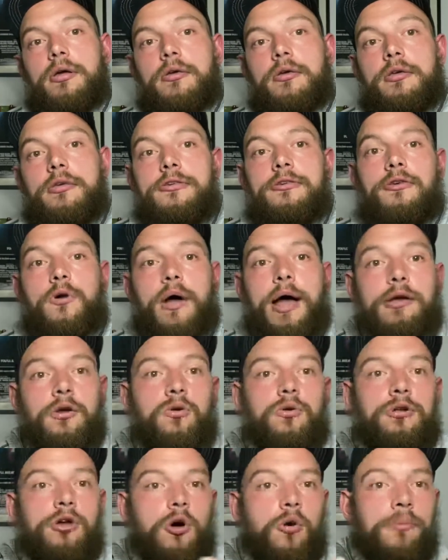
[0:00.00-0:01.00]
so I could
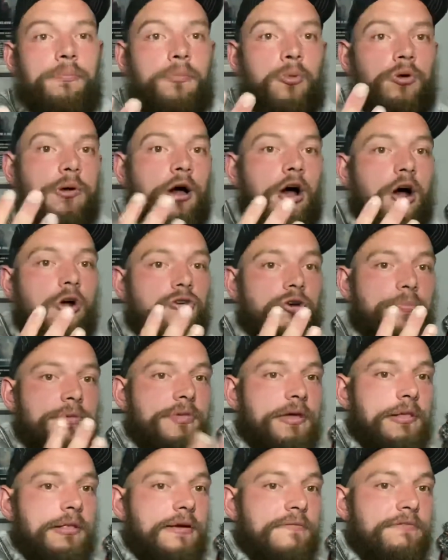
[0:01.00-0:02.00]
go and put
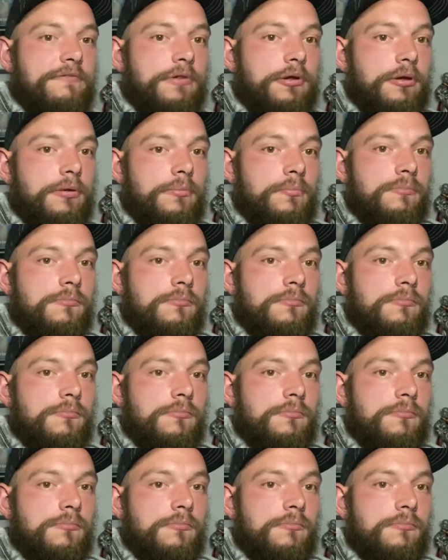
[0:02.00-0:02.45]
100% effort in.